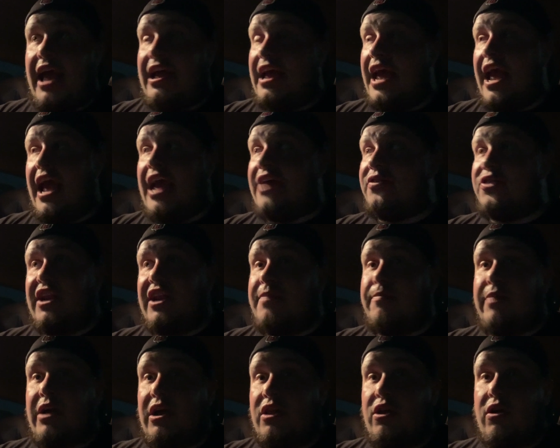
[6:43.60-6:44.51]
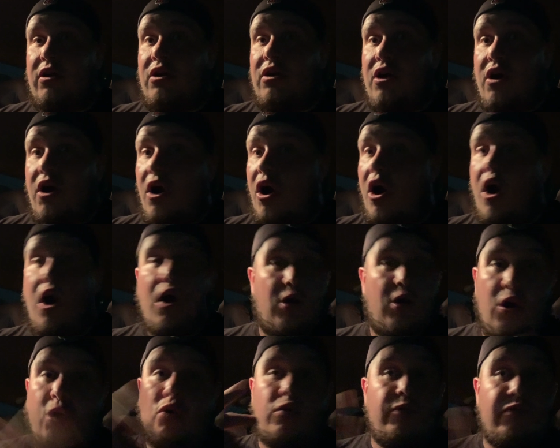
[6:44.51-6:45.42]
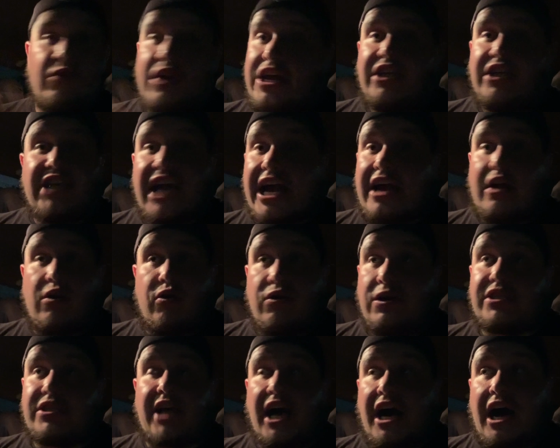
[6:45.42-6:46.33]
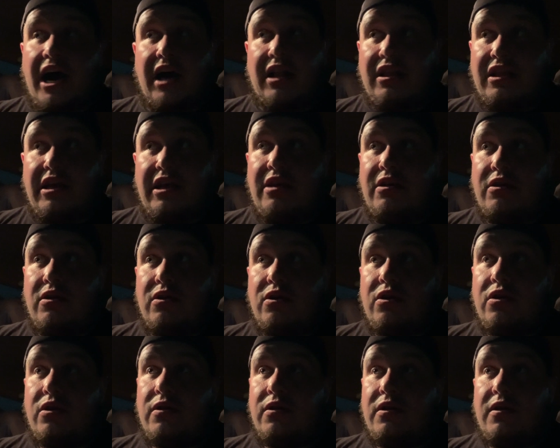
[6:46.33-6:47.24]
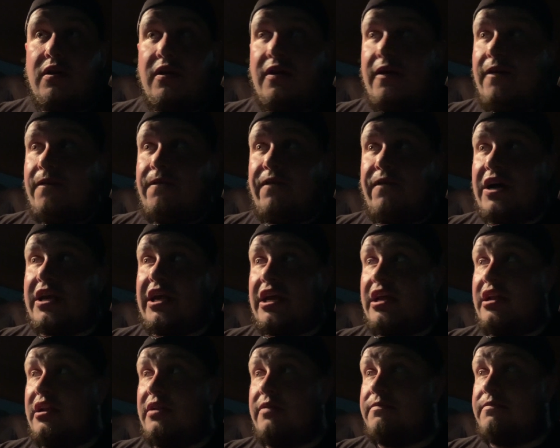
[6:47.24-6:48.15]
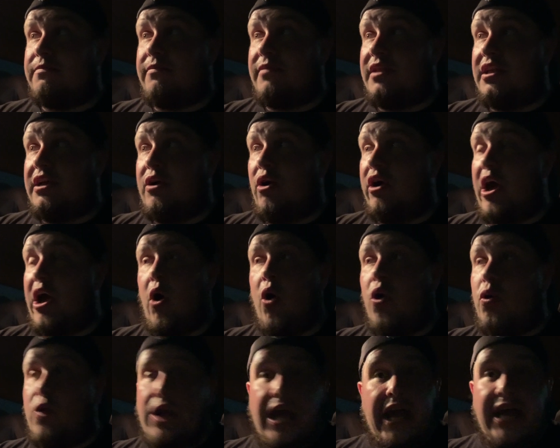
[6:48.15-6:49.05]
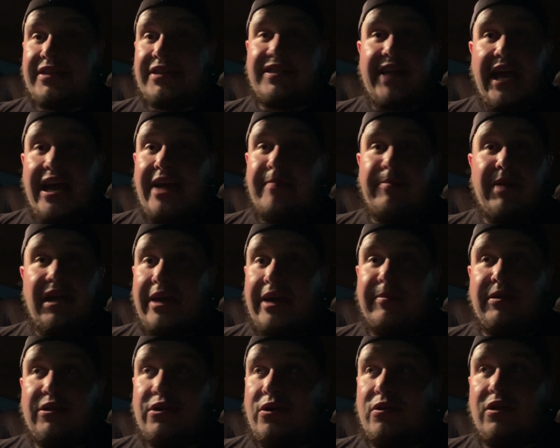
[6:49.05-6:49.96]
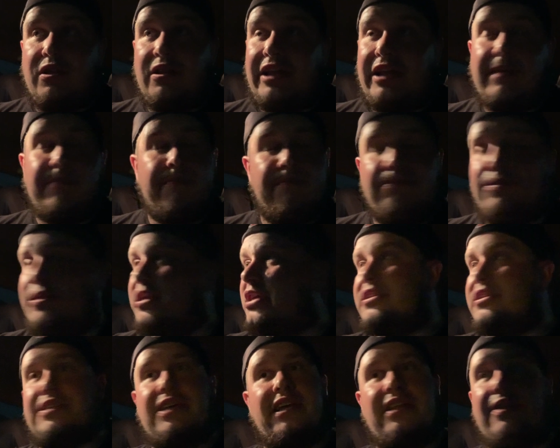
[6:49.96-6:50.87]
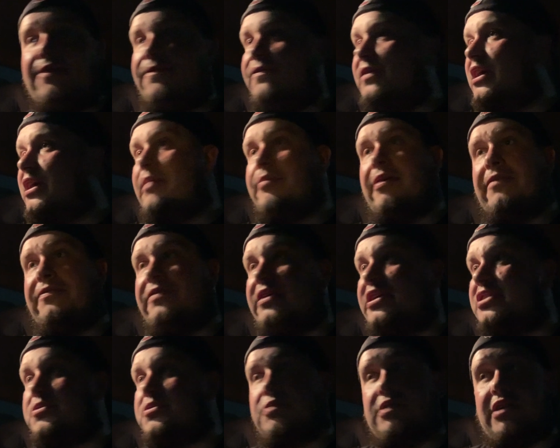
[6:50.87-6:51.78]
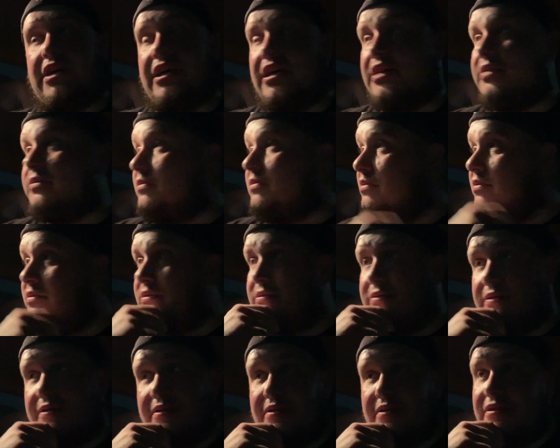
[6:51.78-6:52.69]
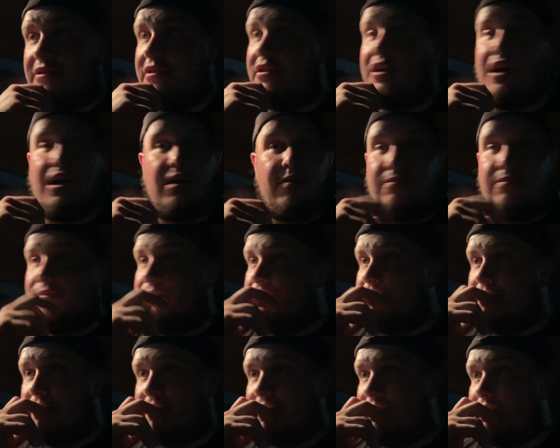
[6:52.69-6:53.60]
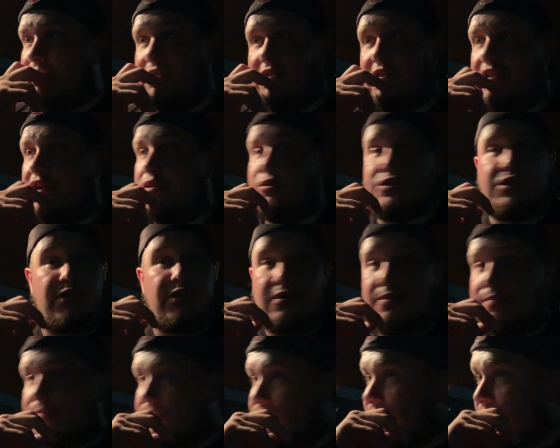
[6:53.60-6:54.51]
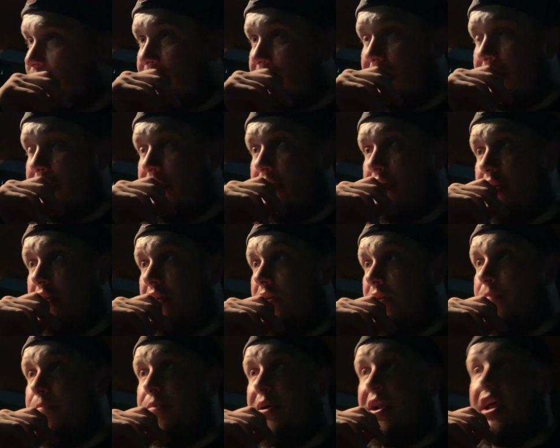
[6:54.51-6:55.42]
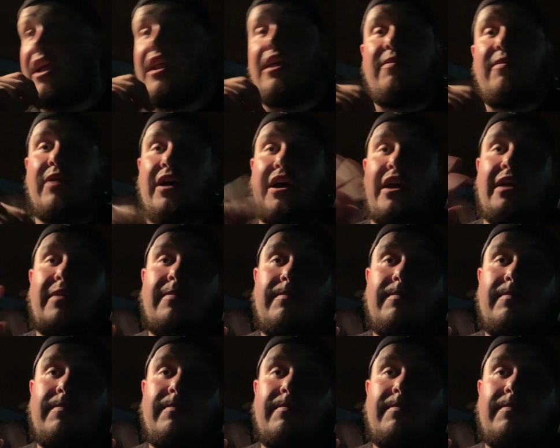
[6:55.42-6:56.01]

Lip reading: Anthony Miller? Our old reject, Chris Conley? Fucking old-ass Danny Amendola? Like, please, get the fuck out of my face with that. No. No, sir. But anyway,